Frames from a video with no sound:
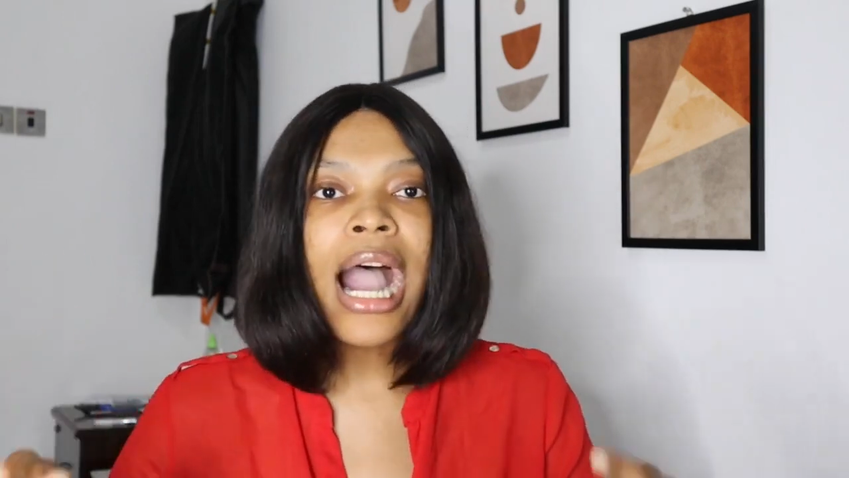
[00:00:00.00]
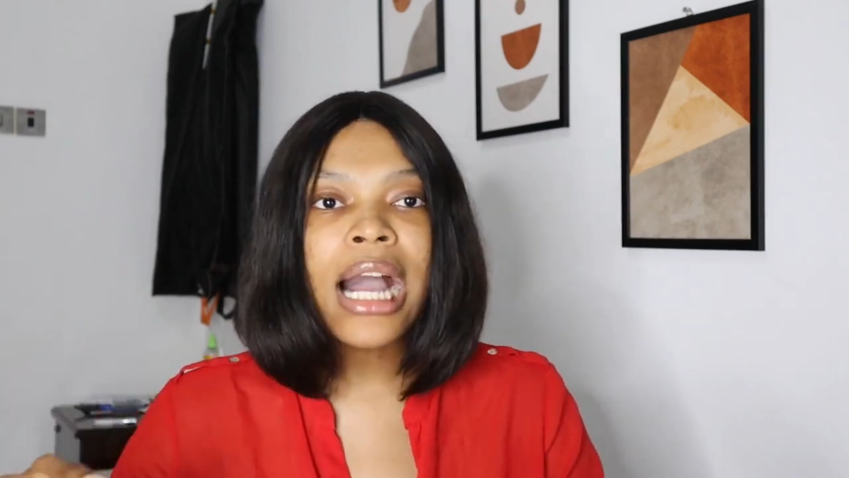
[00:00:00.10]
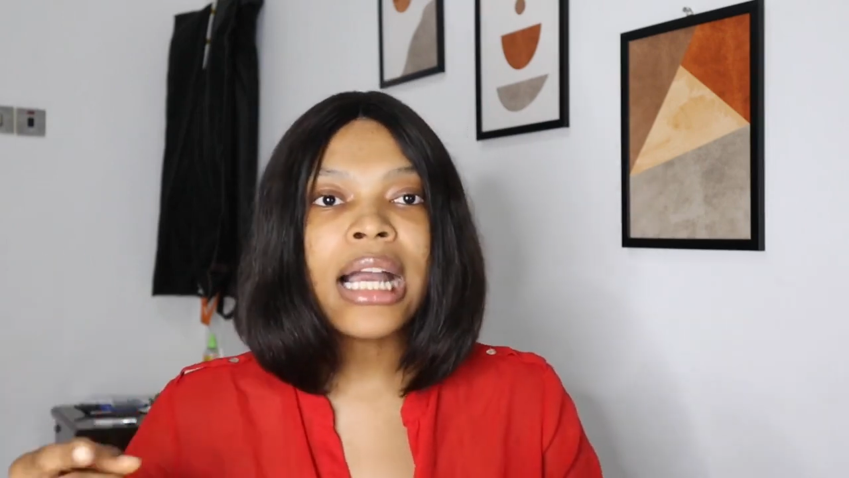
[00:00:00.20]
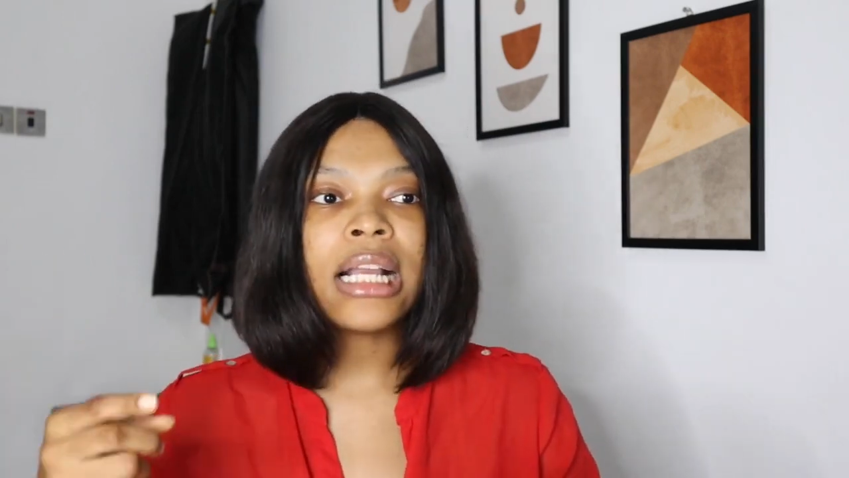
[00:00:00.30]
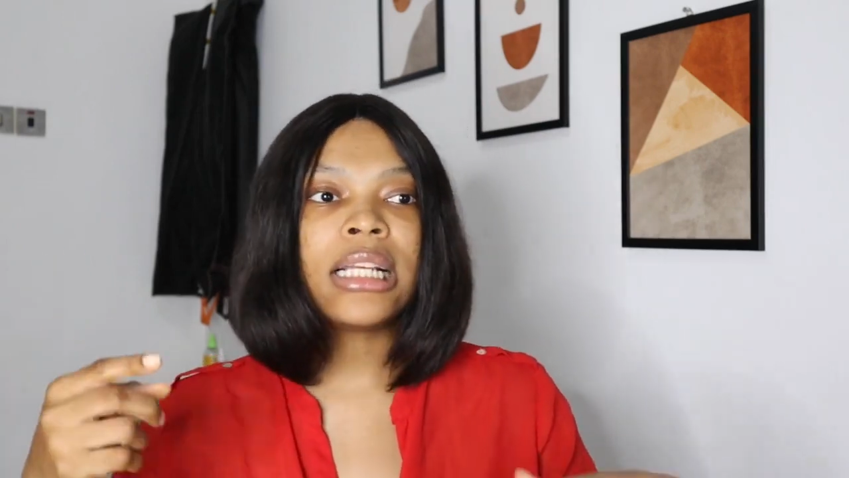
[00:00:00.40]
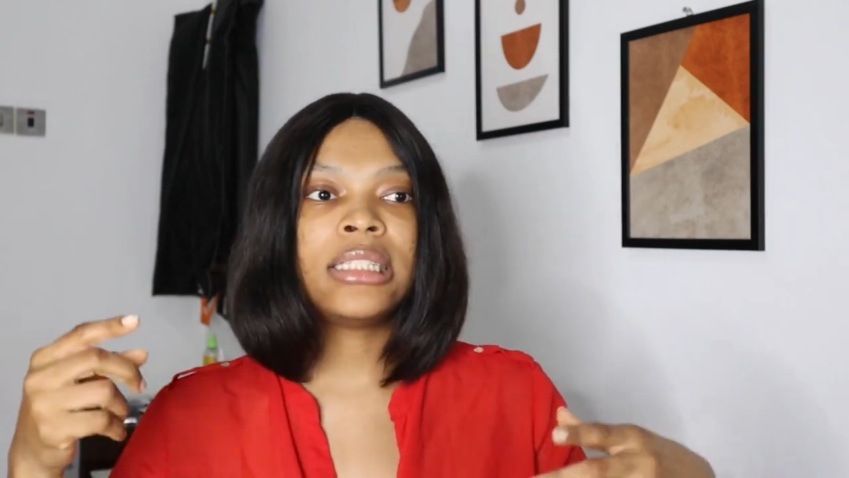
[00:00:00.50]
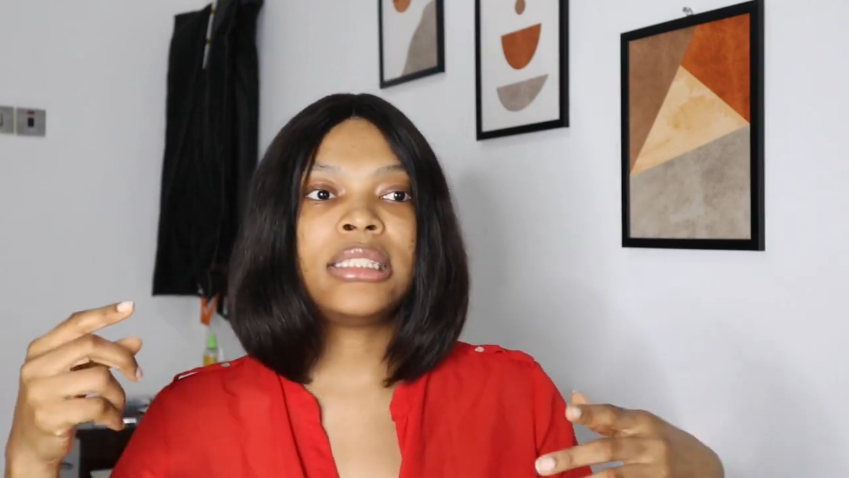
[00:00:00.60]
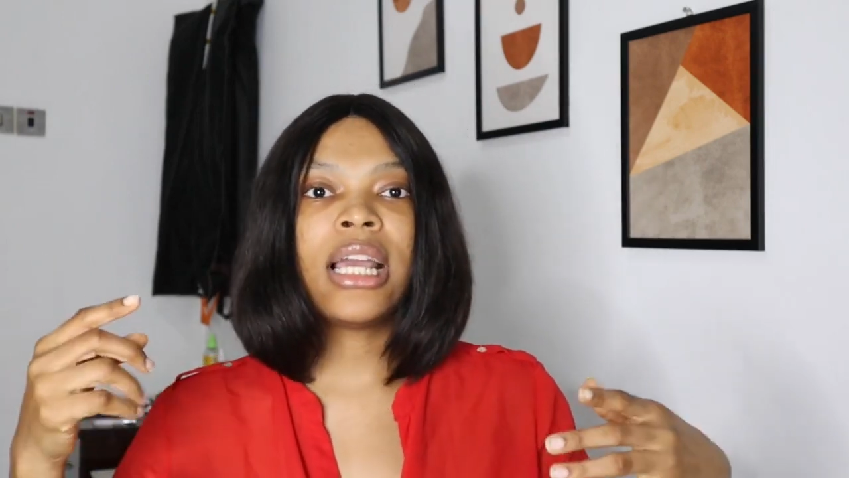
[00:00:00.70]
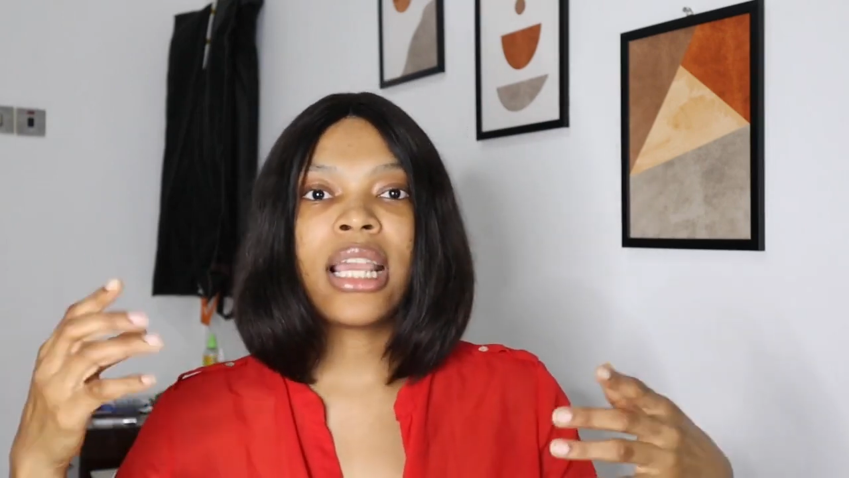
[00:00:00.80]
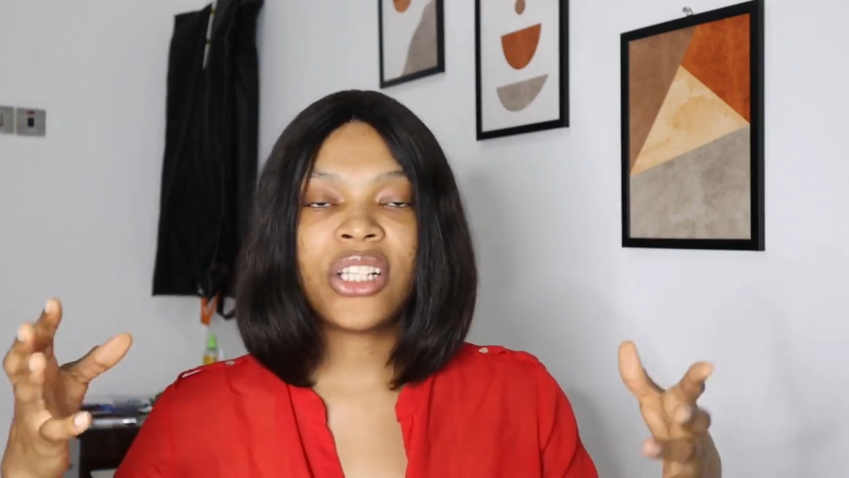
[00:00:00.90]

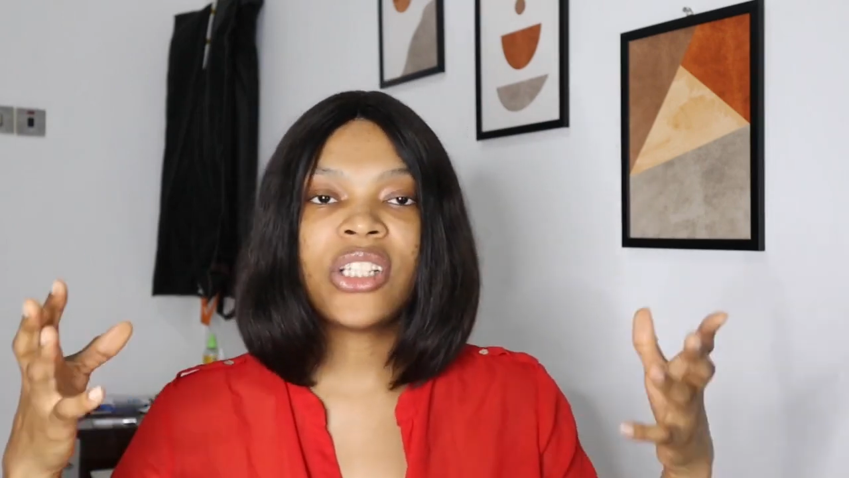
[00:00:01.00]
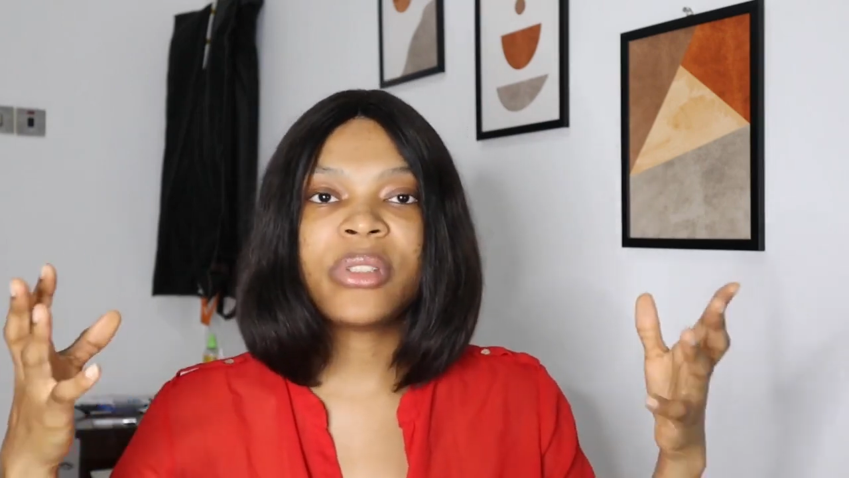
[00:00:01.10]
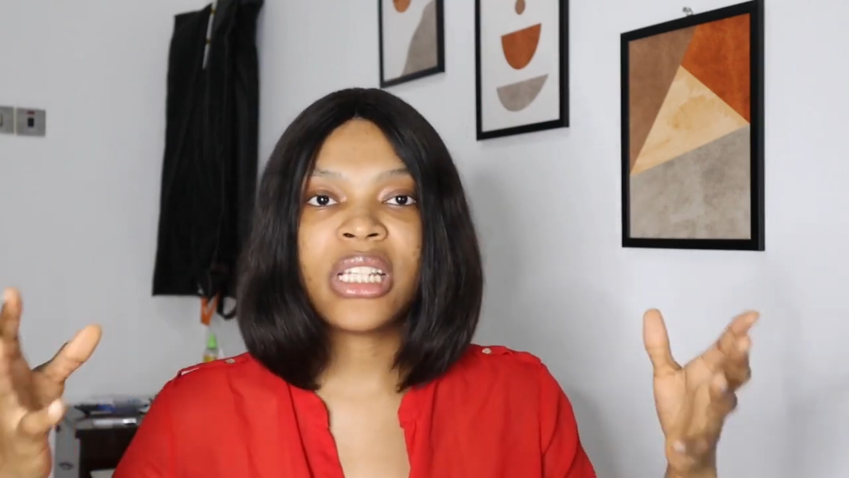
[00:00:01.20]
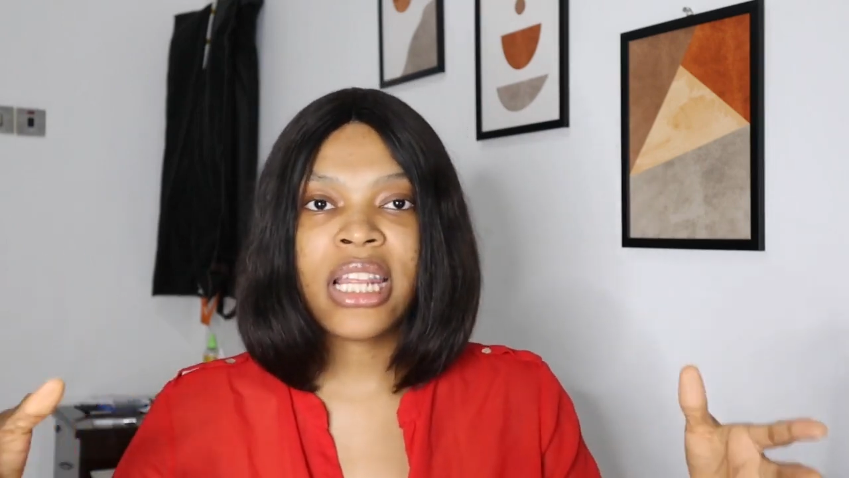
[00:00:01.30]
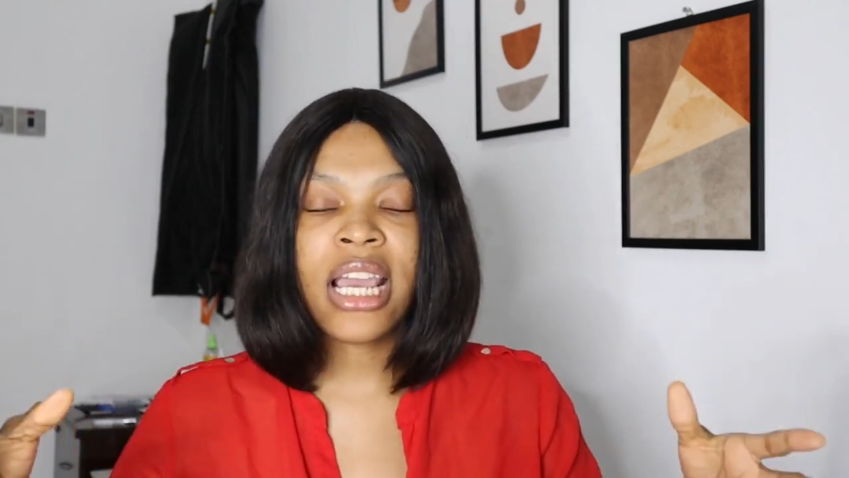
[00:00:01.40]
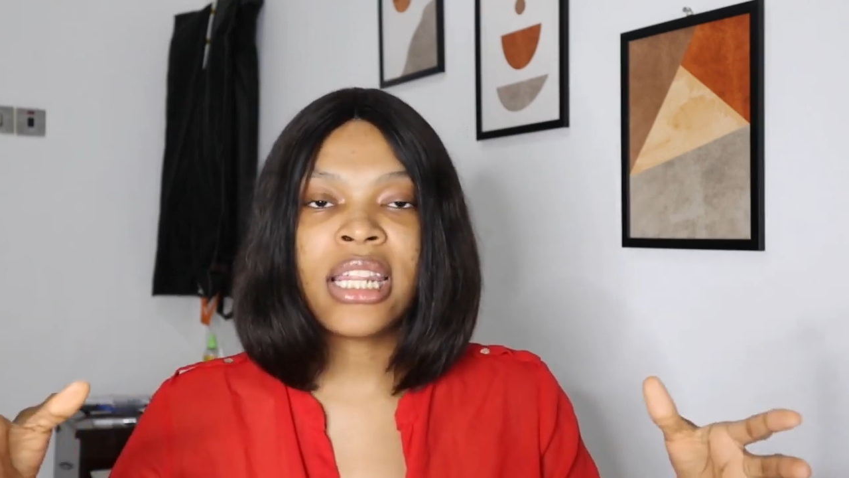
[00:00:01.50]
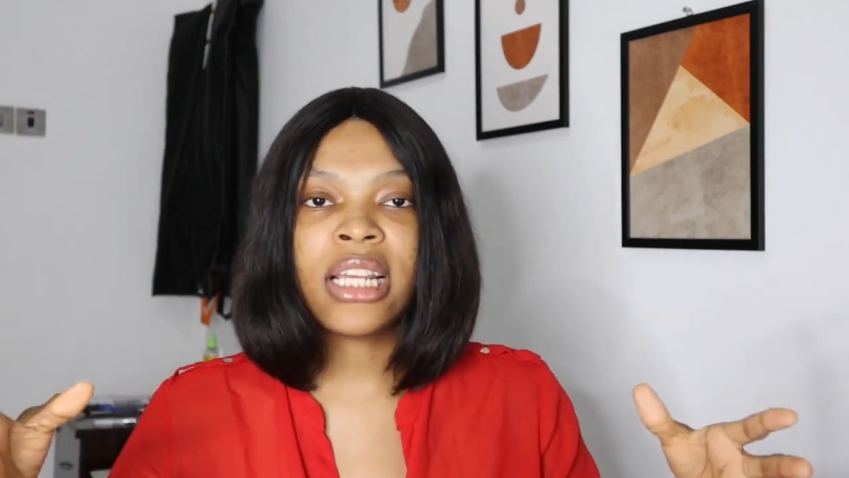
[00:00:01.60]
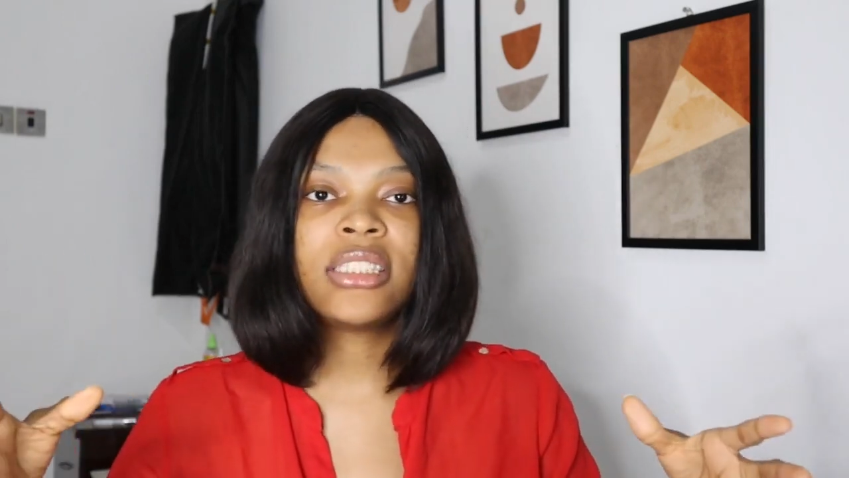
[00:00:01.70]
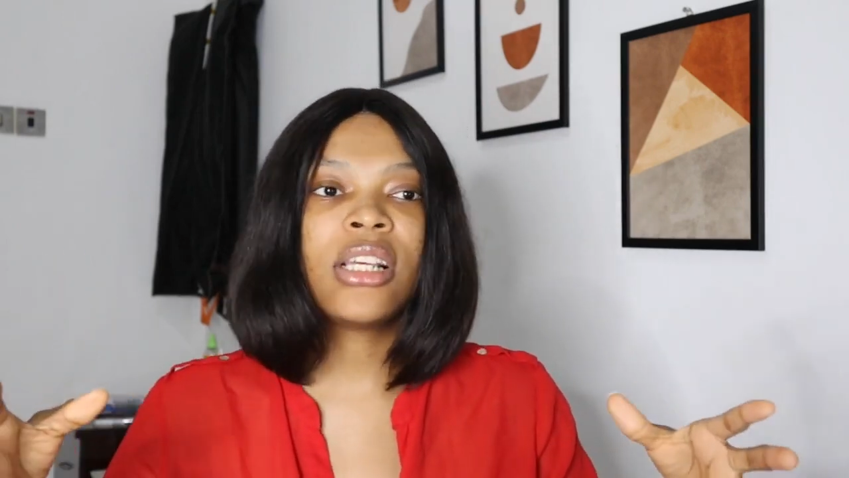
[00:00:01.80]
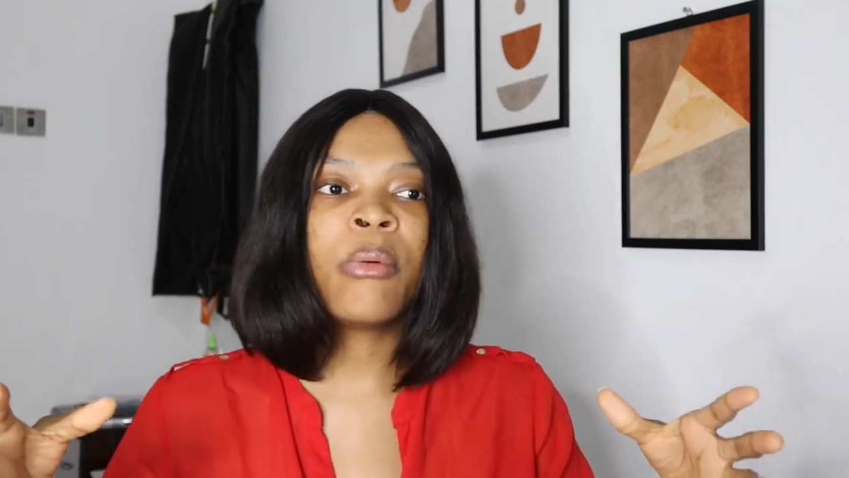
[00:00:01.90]
and Acacia was telling her that